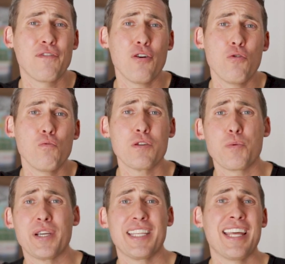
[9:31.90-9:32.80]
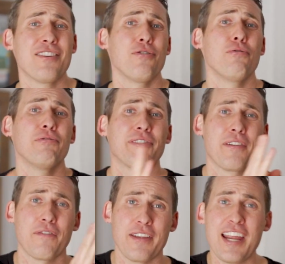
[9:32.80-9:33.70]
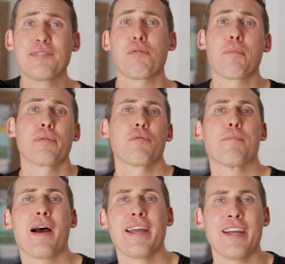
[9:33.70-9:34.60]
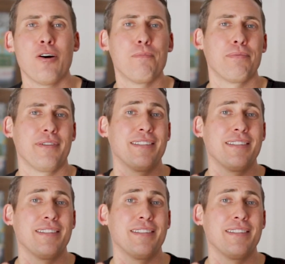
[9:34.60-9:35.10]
flow, which we could then use for the next property we buy to help